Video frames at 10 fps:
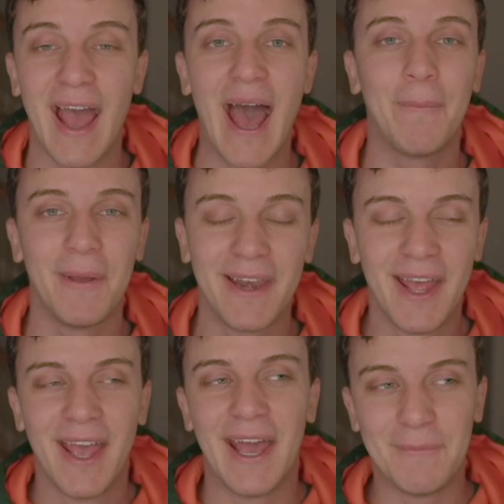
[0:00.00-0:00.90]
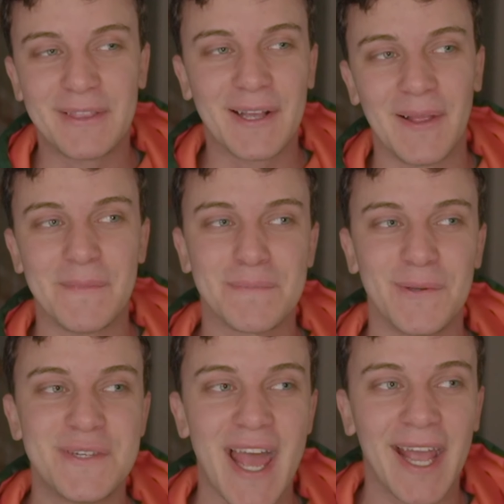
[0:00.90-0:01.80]
happen. And with the Columbus
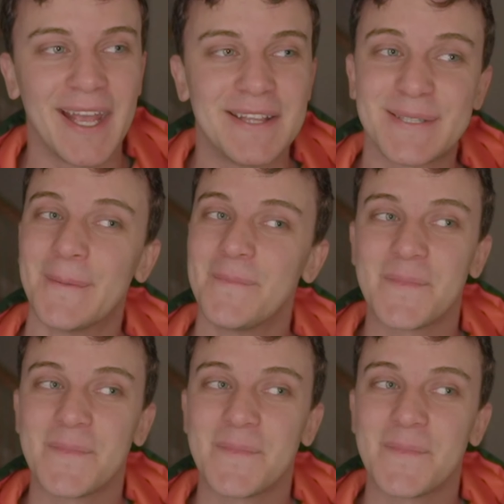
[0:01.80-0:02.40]
Blue Jackets,